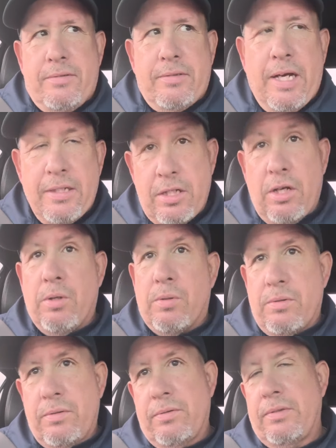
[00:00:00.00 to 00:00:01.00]
I do.
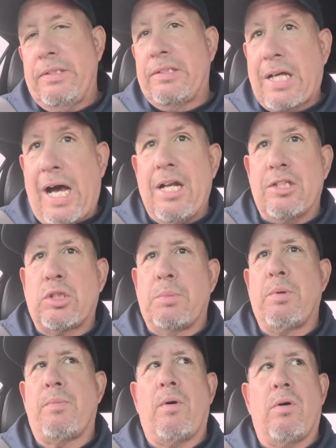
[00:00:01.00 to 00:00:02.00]
He's got a
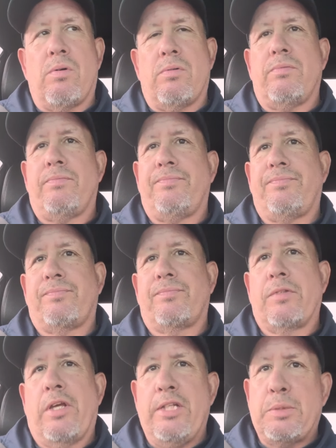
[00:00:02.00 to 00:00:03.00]
Super Bowl.
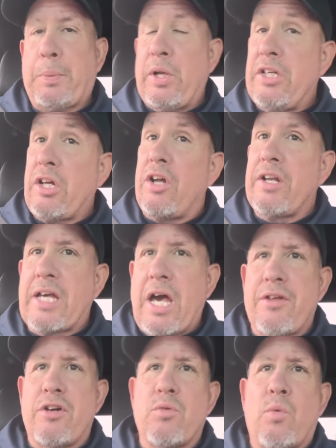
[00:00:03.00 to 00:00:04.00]
He's put it all
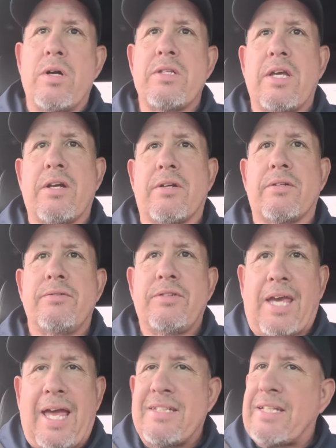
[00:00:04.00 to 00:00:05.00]
together in 1 year. You
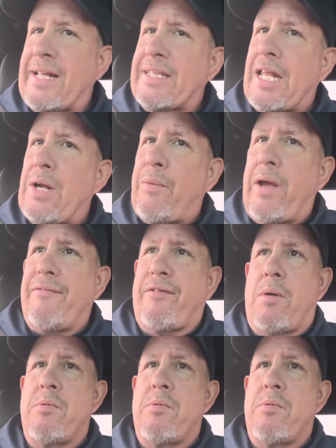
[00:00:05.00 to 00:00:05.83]
can't take that away from